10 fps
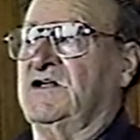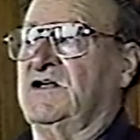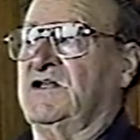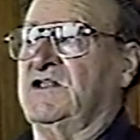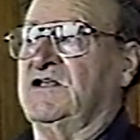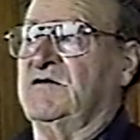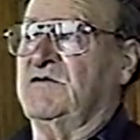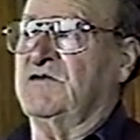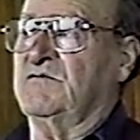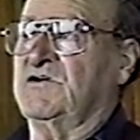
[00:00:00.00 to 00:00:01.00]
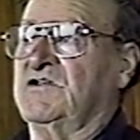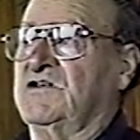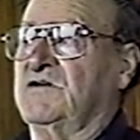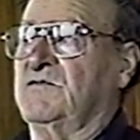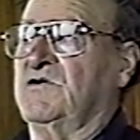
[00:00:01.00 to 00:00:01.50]
And he gave me the money,
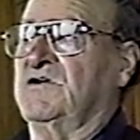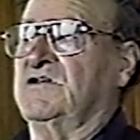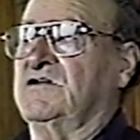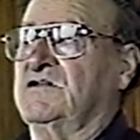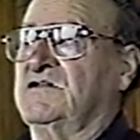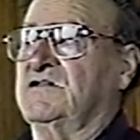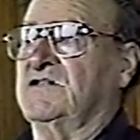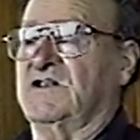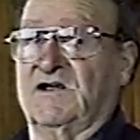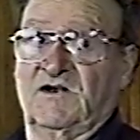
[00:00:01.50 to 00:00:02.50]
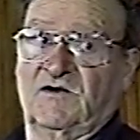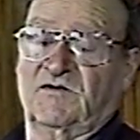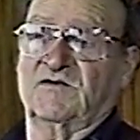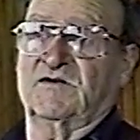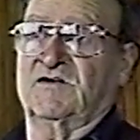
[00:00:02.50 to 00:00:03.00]
and I bought it. Then I
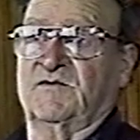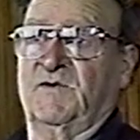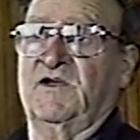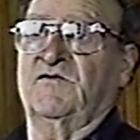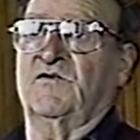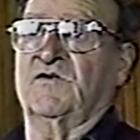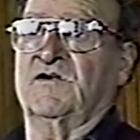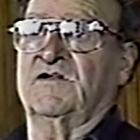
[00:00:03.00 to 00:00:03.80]
logged it to pay for it.